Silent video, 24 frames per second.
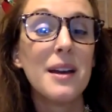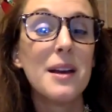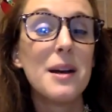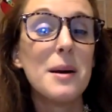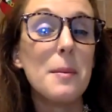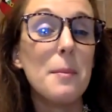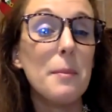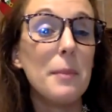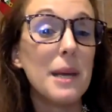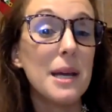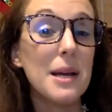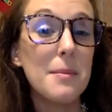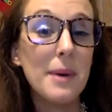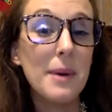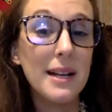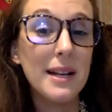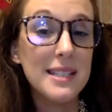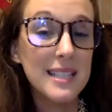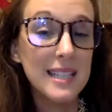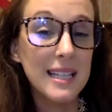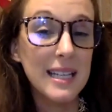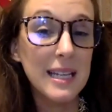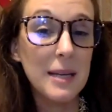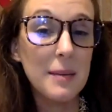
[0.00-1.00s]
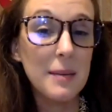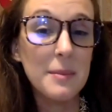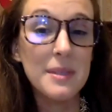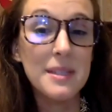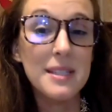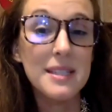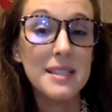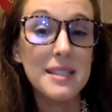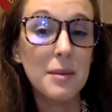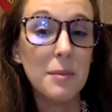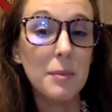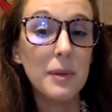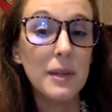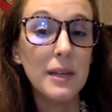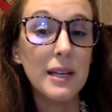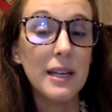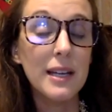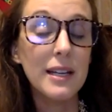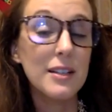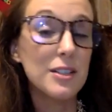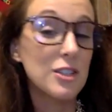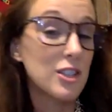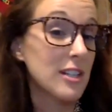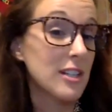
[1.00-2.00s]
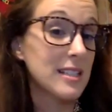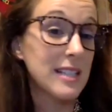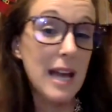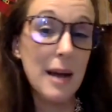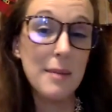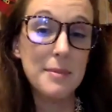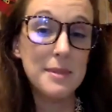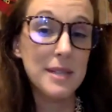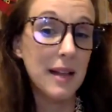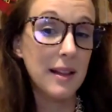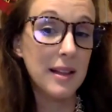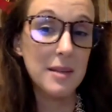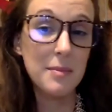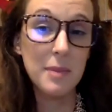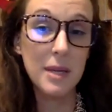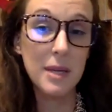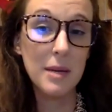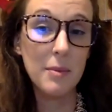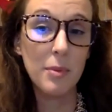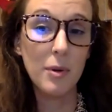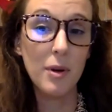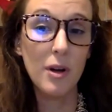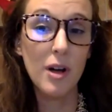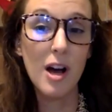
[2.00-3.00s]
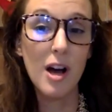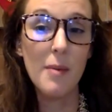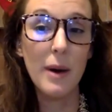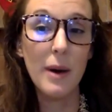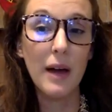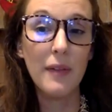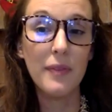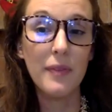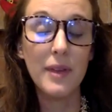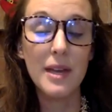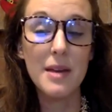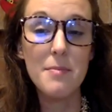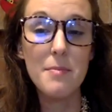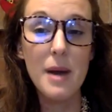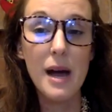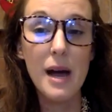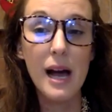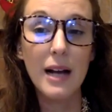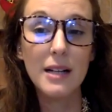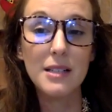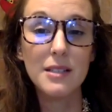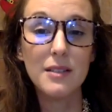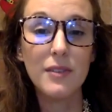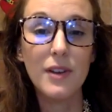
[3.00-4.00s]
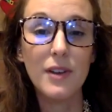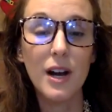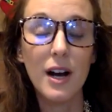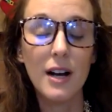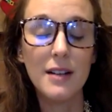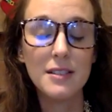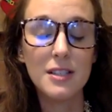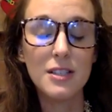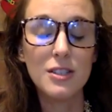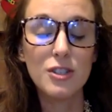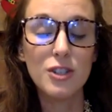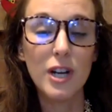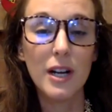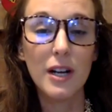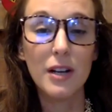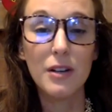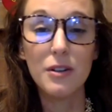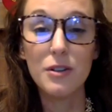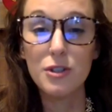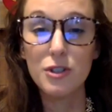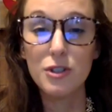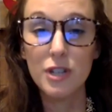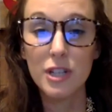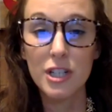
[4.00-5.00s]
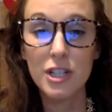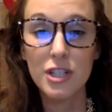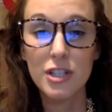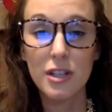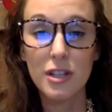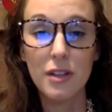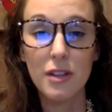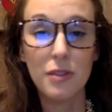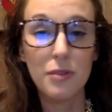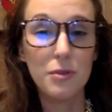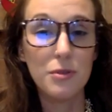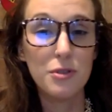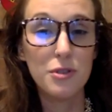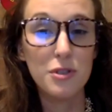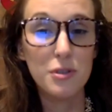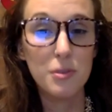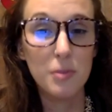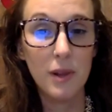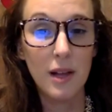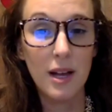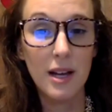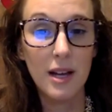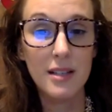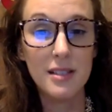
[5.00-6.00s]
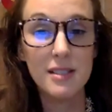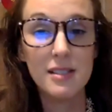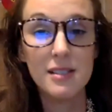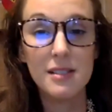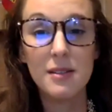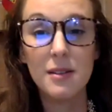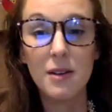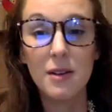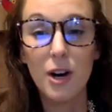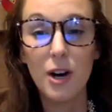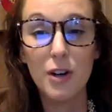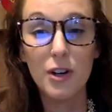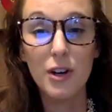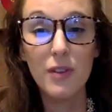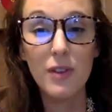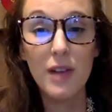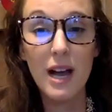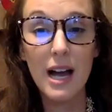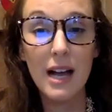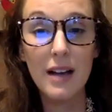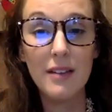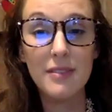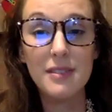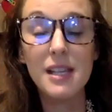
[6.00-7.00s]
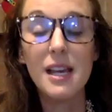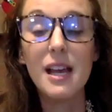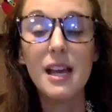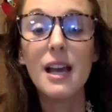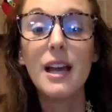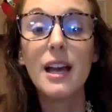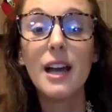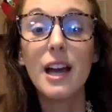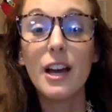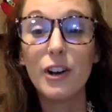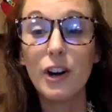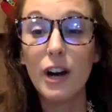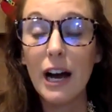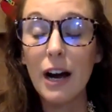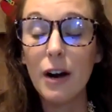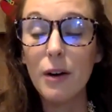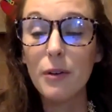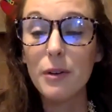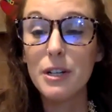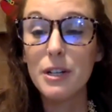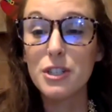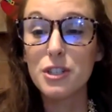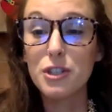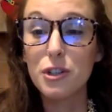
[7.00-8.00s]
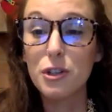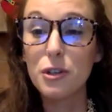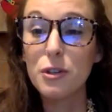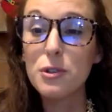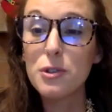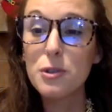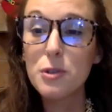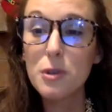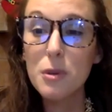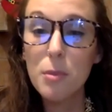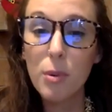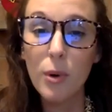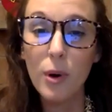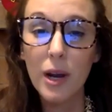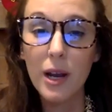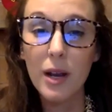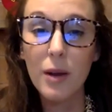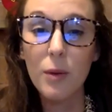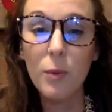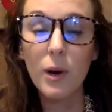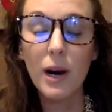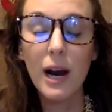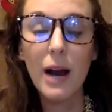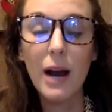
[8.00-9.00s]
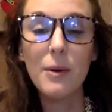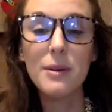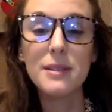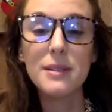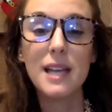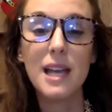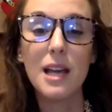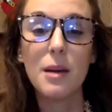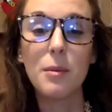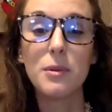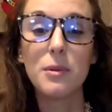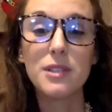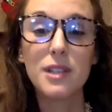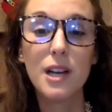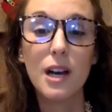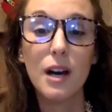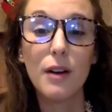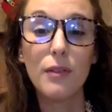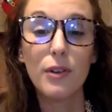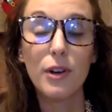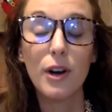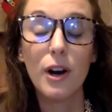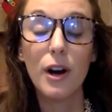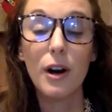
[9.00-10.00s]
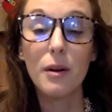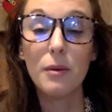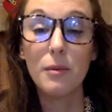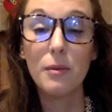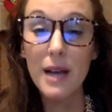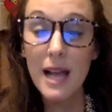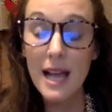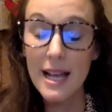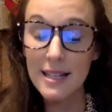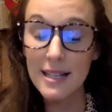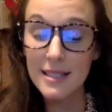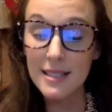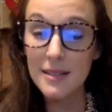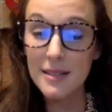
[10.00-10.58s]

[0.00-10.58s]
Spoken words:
Me and my team simply just kept telling people about the impact of concentrated nutrition through Juice Plus on our lives, and our outreach grew to a point where I was able to cover our rent